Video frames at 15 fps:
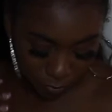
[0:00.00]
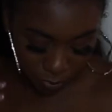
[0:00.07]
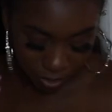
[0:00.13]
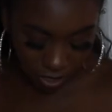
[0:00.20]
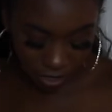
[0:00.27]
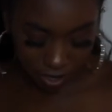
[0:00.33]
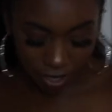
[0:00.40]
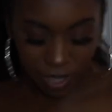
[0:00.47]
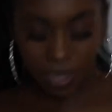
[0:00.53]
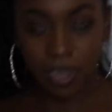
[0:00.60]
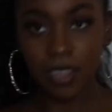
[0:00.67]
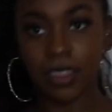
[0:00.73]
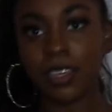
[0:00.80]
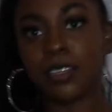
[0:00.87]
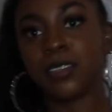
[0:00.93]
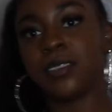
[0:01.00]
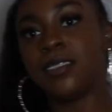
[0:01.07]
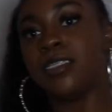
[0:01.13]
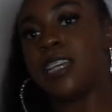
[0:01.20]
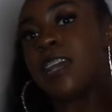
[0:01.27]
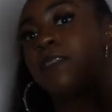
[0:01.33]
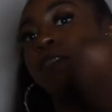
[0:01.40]
But this
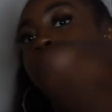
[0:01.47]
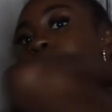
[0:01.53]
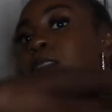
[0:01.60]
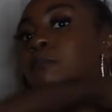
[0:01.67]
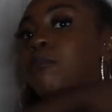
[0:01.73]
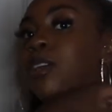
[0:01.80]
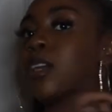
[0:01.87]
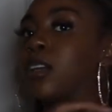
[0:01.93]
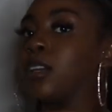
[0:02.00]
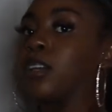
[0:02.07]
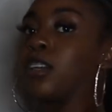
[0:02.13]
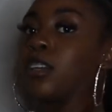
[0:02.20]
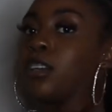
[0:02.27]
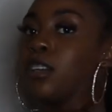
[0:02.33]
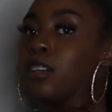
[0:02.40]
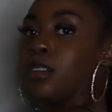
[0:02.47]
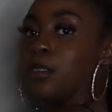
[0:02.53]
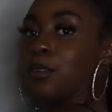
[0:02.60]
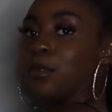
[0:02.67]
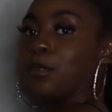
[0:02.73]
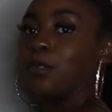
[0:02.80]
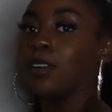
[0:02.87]
would definitely be a
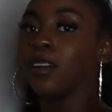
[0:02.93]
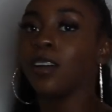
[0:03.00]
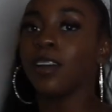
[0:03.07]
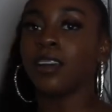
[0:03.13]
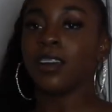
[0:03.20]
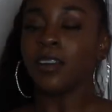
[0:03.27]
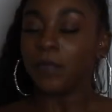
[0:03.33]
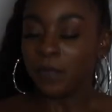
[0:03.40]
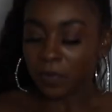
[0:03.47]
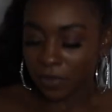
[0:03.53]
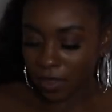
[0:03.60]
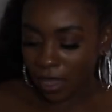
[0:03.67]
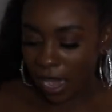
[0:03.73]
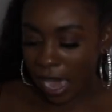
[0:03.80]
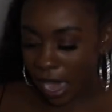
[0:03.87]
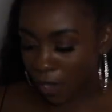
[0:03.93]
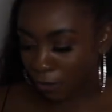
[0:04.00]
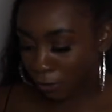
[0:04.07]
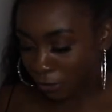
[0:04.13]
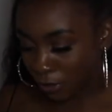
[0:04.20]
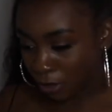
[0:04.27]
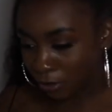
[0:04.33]
cute
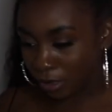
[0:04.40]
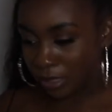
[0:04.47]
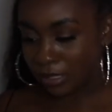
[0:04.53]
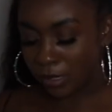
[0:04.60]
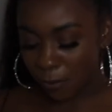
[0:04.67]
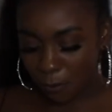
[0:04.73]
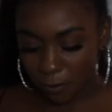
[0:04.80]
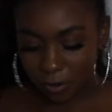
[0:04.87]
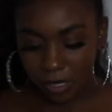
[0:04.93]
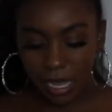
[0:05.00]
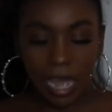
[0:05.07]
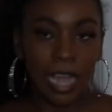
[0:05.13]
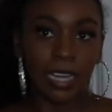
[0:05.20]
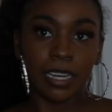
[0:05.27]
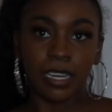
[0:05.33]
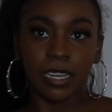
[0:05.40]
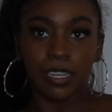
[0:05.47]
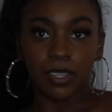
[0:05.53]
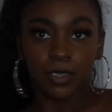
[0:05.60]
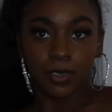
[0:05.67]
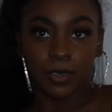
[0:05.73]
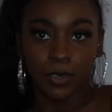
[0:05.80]
outfit with some black
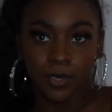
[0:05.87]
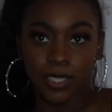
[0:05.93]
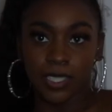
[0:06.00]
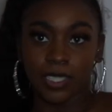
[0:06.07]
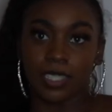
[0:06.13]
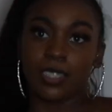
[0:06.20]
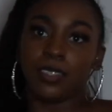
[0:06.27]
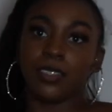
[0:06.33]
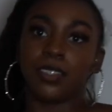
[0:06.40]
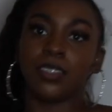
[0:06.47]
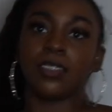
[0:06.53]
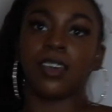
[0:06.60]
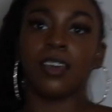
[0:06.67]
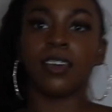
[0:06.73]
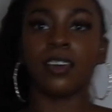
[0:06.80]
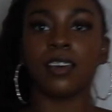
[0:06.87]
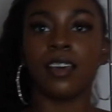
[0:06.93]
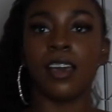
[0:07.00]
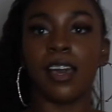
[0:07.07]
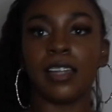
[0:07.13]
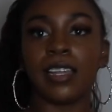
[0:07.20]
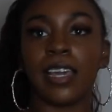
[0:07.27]
heels.
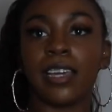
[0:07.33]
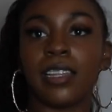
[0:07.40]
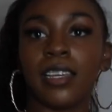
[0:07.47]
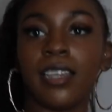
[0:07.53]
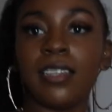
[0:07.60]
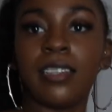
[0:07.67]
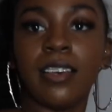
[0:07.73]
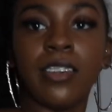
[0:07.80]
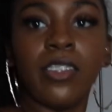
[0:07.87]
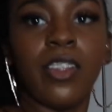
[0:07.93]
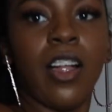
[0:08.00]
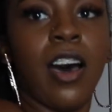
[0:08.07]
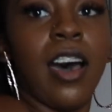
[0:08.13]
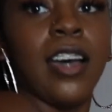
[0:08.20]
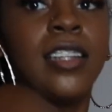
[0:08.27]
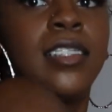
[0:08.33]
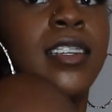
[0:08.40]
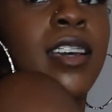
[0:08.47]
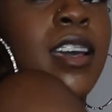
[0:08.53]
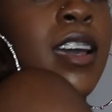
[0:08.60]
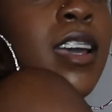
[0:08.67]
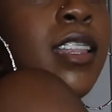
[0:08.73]
I like this a lot.
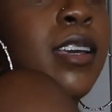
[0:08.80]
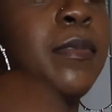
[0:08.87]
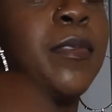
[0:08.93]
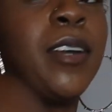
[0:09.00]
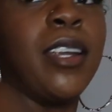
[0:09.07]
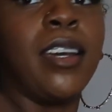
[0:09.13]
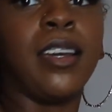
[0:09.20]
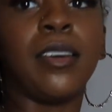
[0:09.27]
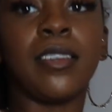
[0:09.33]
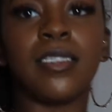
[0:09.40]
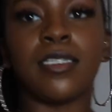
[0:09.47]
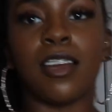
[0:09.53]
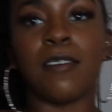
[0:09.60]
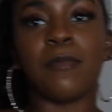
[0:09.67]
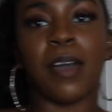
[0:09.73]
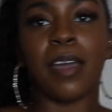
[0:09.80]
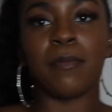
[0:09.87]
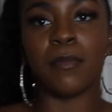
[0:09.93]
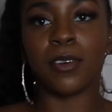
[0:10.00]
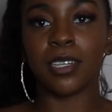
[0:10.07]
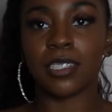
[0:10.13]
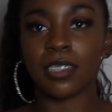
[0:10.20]
Then I'm gonna start buying
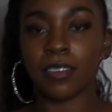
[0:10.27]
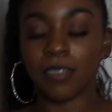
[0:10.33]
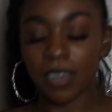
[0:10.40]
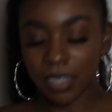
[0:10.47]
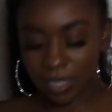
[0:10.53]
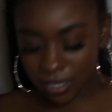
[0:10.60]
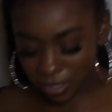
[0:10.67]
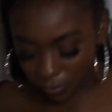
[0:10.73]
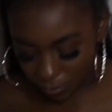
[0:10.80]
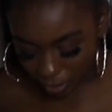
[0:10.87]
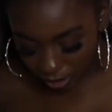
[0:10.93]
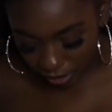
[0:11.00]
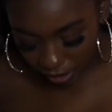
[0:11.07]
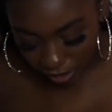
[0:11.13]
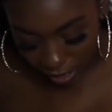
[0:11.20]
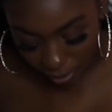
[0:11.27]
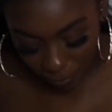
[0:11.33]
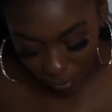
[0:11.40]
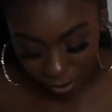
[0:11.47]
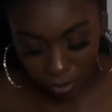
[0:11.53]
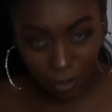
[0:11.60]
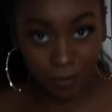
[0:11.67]
more stuff like this. I'm really getting out of
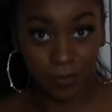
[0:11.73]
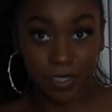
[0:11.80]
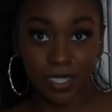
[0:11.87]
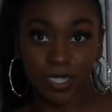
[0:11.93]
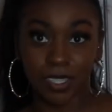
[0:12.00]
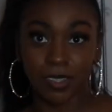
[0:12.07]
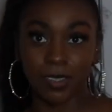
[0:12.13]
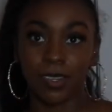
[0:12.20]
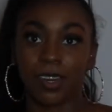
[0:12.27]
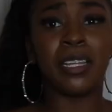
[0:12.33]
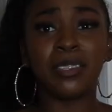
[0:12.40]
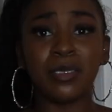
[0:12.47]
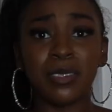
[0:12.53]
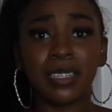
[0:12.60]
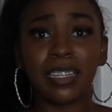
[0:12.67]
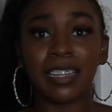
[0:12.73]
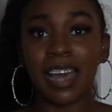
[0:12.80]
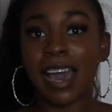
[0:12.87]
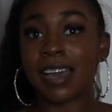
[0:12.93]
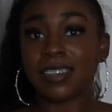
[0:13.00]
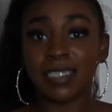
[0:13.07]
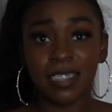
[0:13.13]
my comfort zone, y'all. This is the
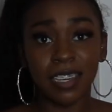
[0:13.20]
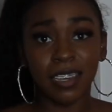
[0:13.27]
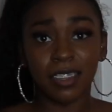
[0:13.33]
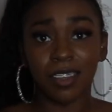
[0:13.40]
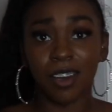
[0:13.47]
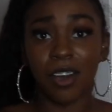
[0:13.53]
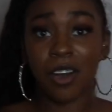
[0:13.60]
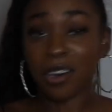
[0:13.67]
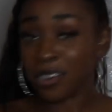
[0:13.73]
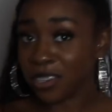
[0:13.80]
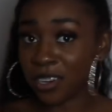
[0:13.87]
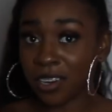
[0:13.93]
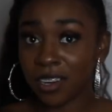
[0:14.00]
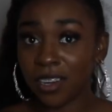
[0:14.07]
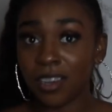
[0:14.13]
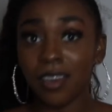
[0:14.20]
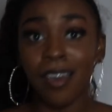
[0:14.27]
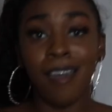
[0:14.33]
last thing in the haul, y'all.